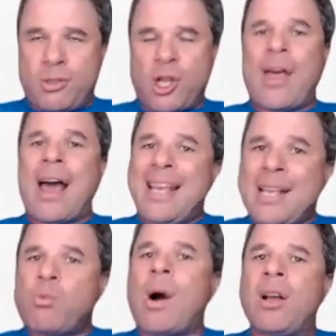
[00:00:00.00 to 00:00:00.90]
So that
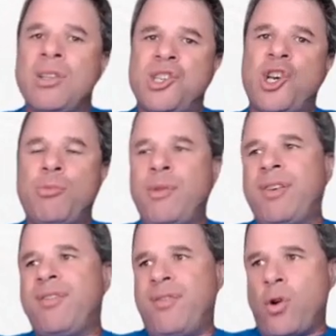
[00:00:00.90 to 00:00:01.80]
is one concern
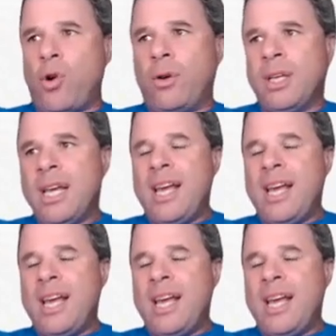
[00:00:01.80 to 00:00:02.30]
moving forward,